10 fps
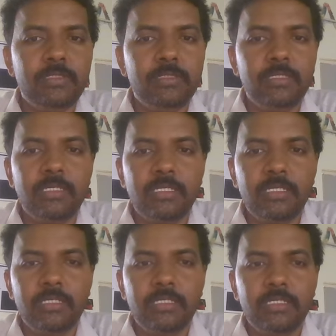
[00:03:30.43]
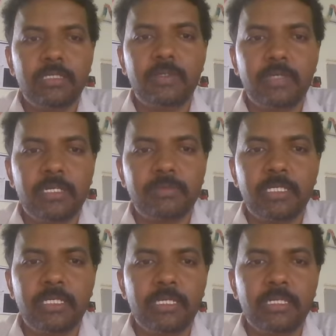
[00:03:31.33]
See, you can
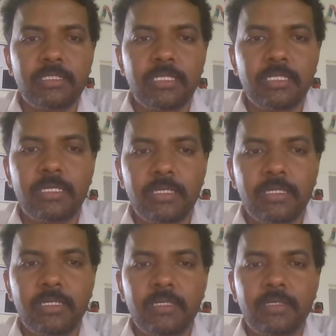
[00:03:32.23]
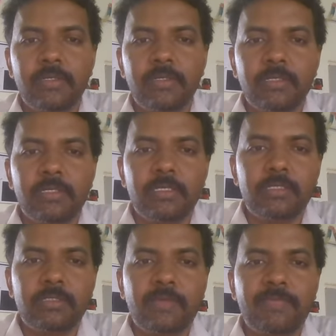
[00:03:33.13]
observe here is the
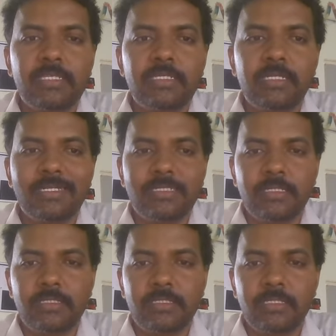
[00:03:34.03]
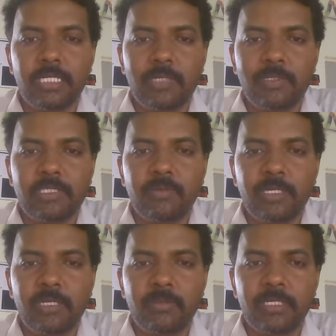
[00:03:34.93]
so fixed resistors and there is the
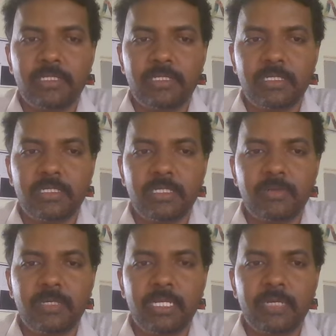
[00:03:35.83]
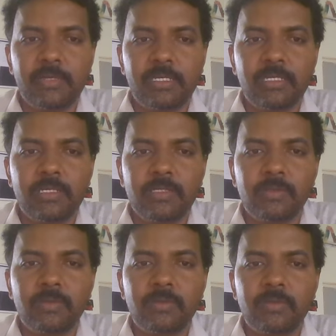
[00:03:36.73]
variable resistors. Now we are having.
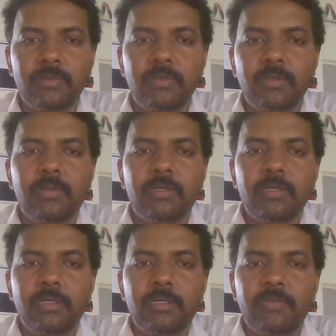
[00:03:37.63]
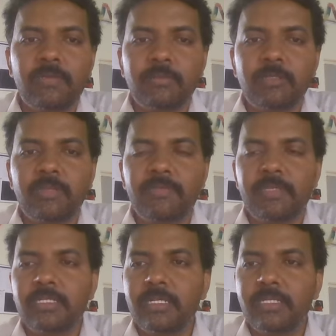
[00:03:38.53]
So if you observe the
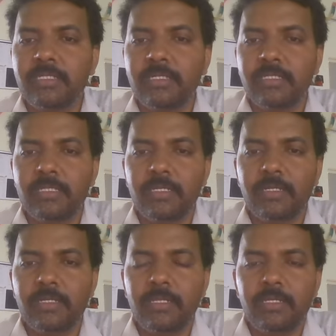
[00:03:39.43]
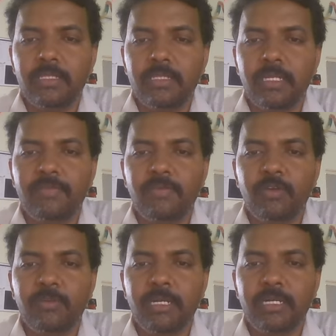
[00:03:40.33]
fixed resistors here, there are
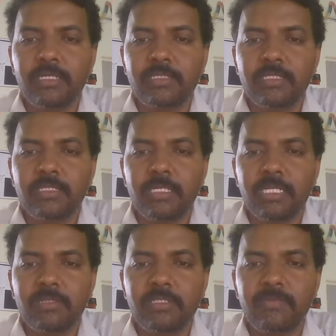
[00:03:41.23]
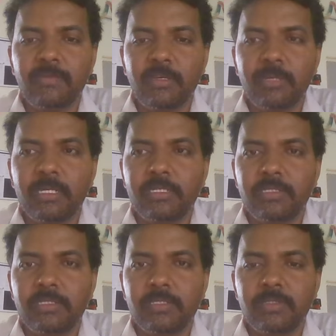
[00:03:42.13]
four band resistors and there is a five band
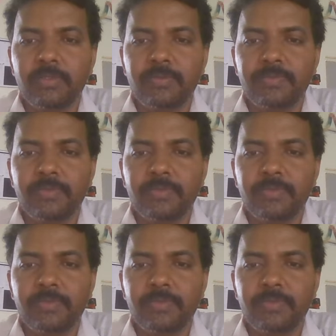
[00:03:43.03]
resistors.